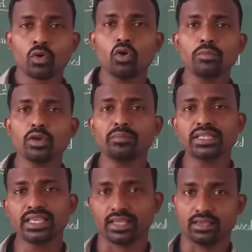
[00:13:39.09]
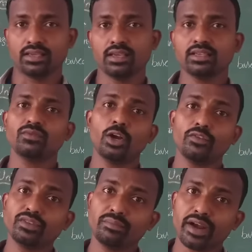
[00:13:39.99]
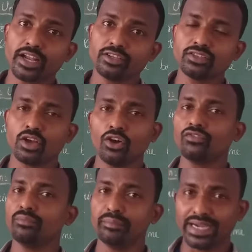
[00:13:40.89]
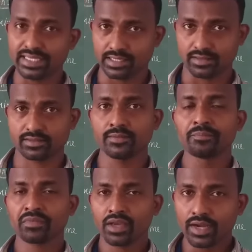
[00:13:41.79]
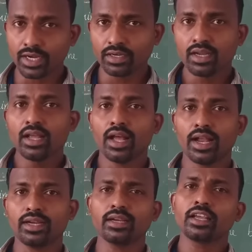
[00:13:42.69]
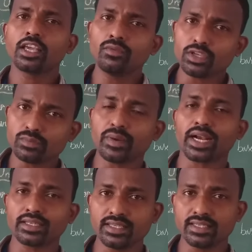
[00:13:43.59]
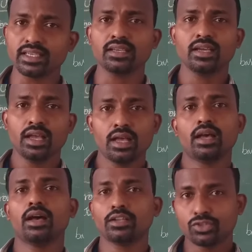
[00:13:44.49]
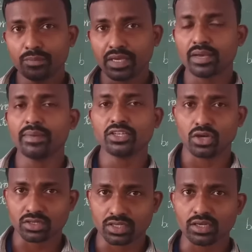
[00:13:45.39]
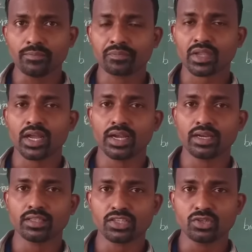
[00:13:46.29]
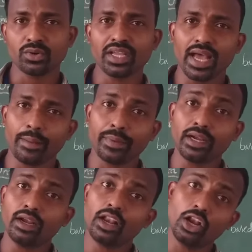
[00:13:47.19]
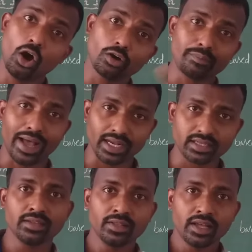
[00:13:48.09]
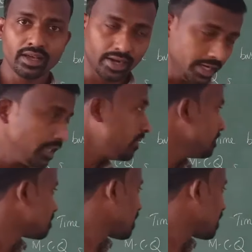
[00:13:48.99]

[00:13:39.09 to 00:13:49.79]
Homeopathy is one of the branches of medicines, right? And he was practicing to become a doctor, and the story happened long back, right?